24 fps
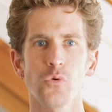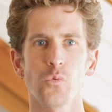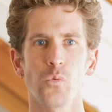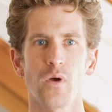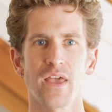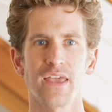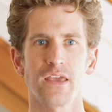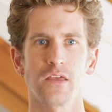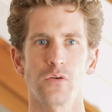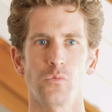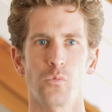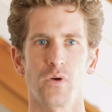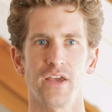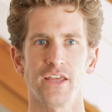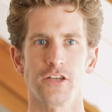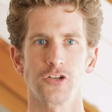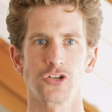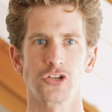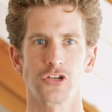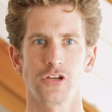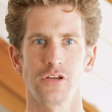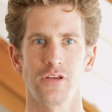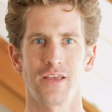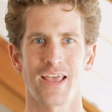way in
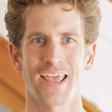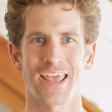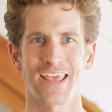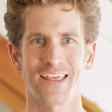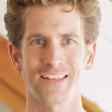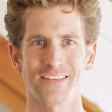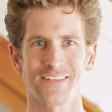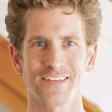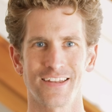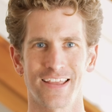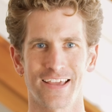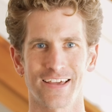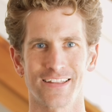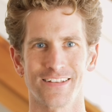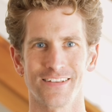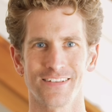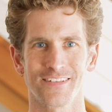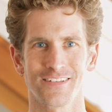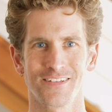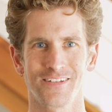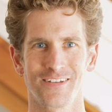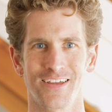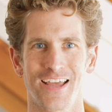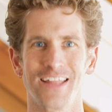which
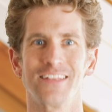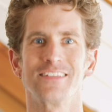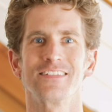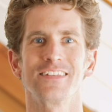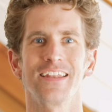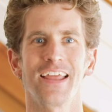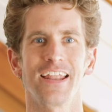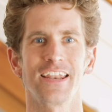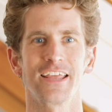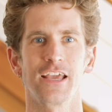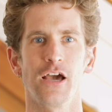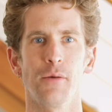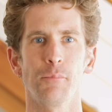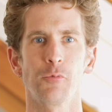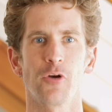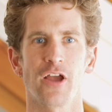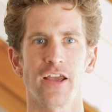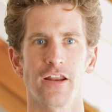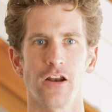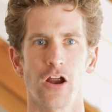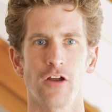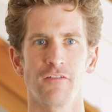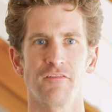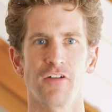handstands and standing
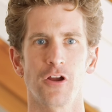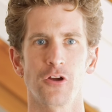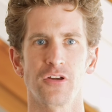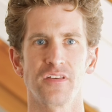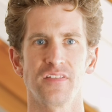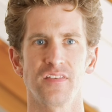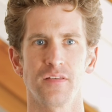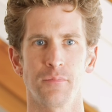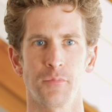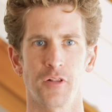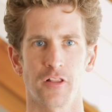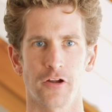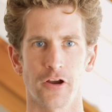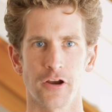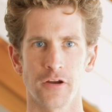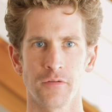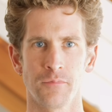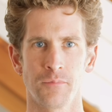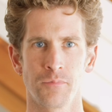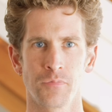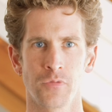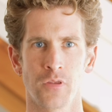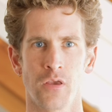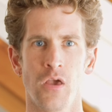upright are very similar
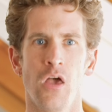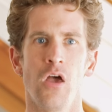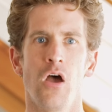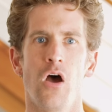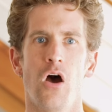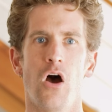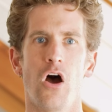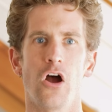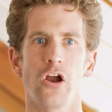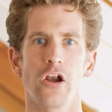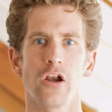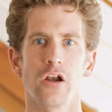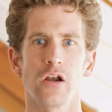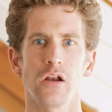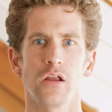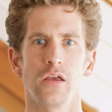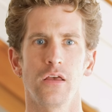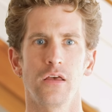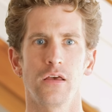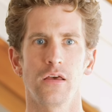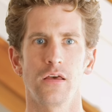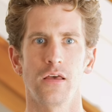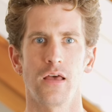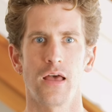are
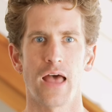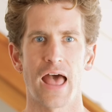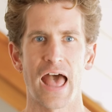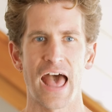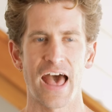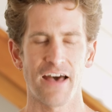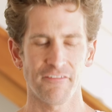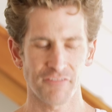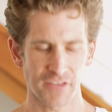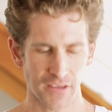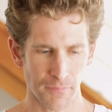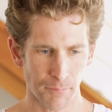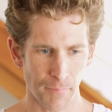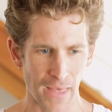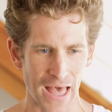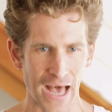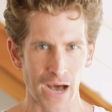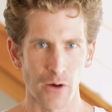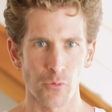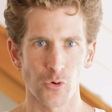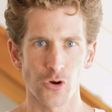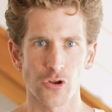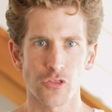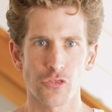having
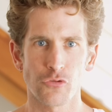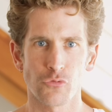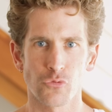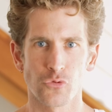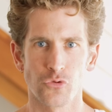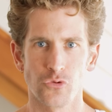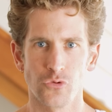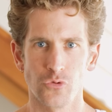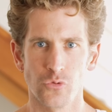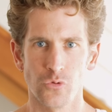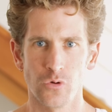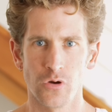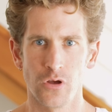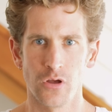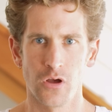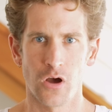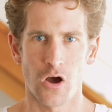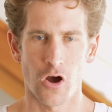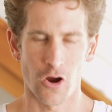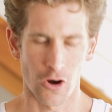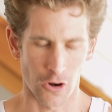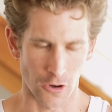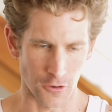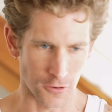power through
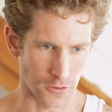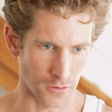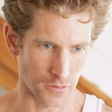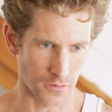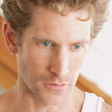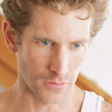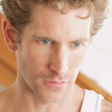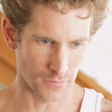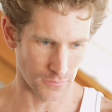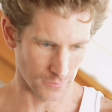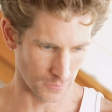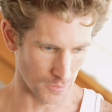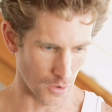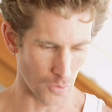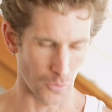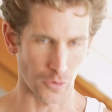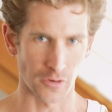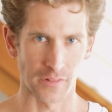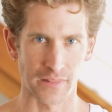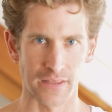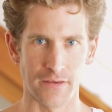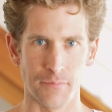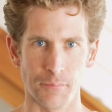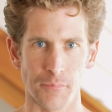our lower
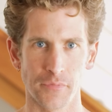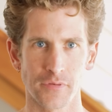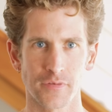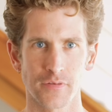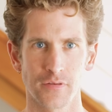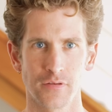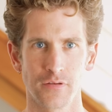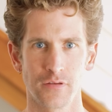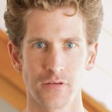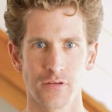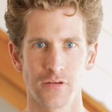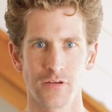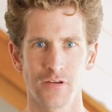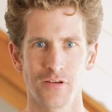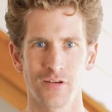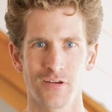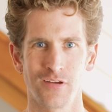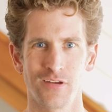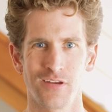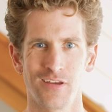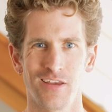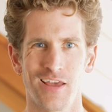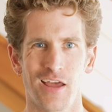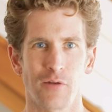limbs.
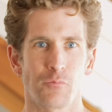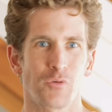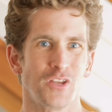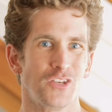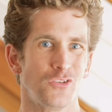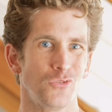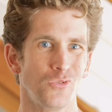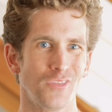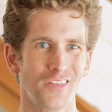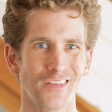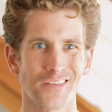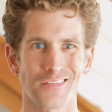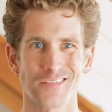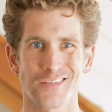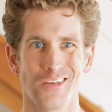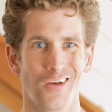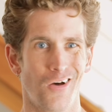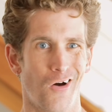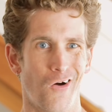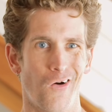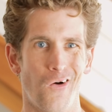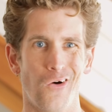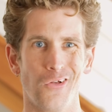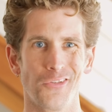And we do this
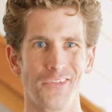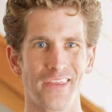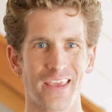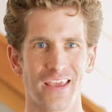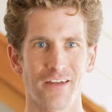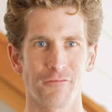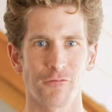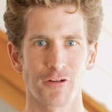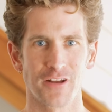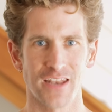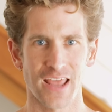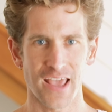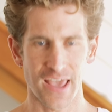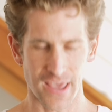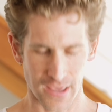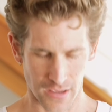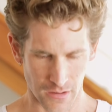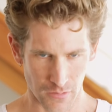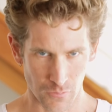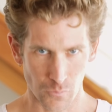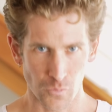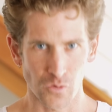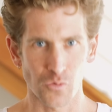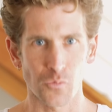all day, every day.
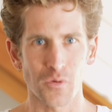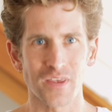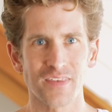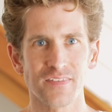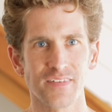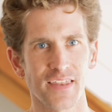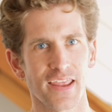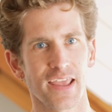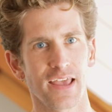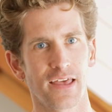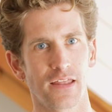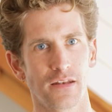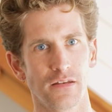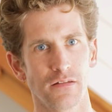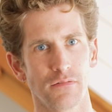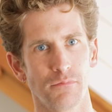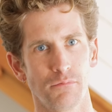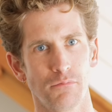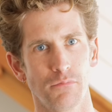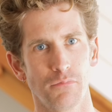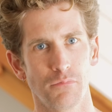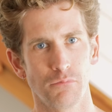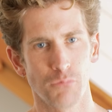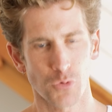When we stand,
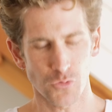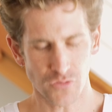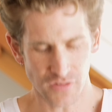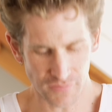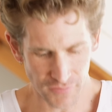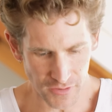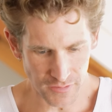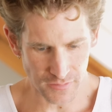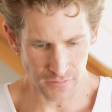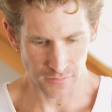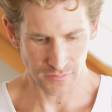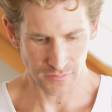most of us